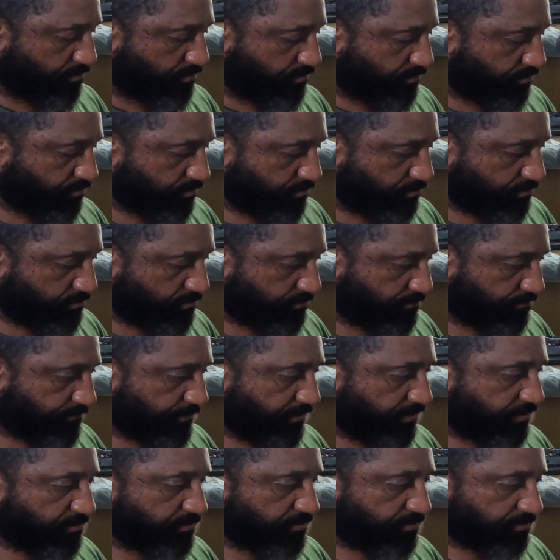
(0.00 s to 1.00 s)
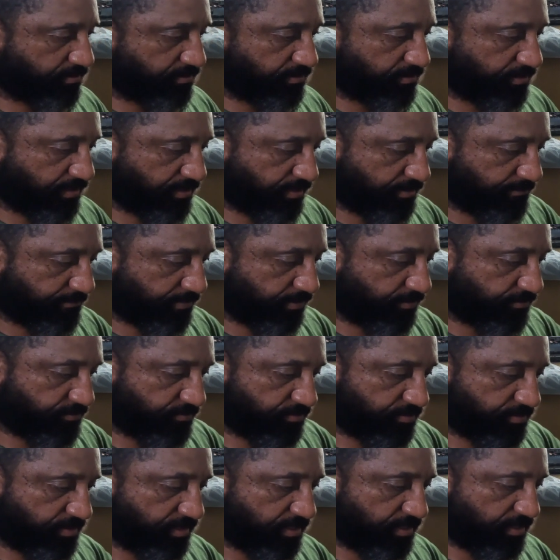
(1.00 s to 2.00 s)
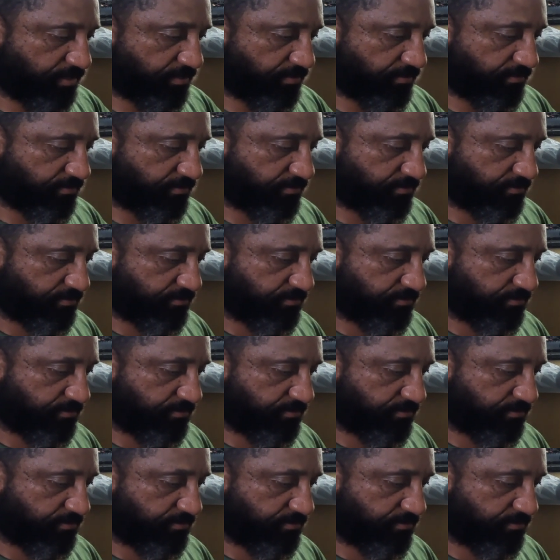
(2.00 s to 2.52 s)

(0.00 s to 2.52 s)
this is basically an immersion heater,